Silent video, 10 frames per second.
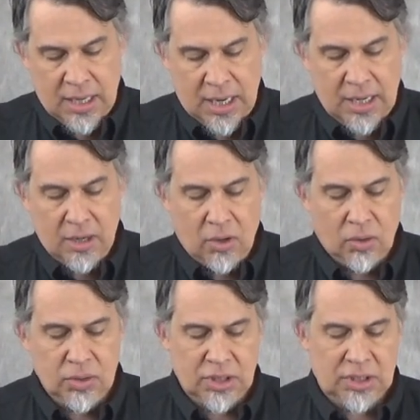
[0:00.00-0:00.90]
and
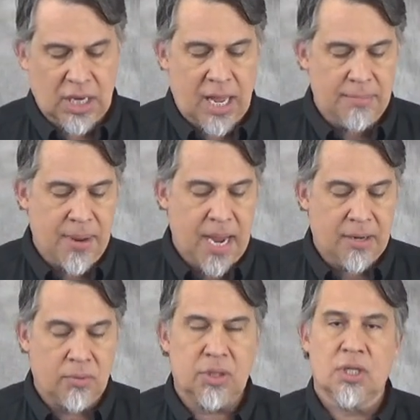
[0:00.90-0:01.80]
hold the slide
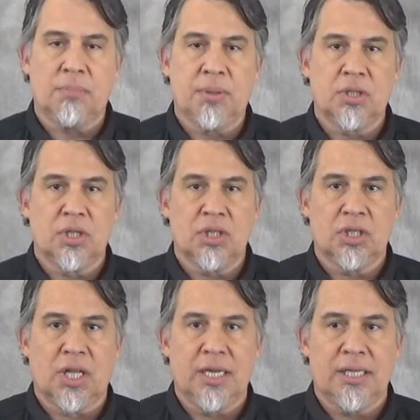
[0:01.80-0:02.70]
back with some
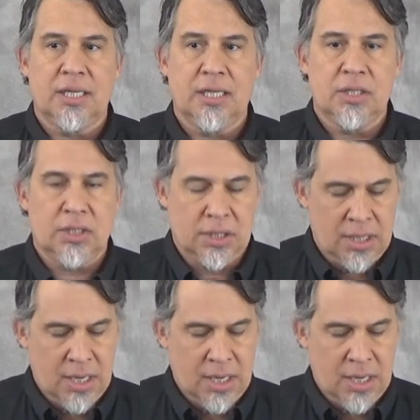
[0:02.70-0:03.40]
position like this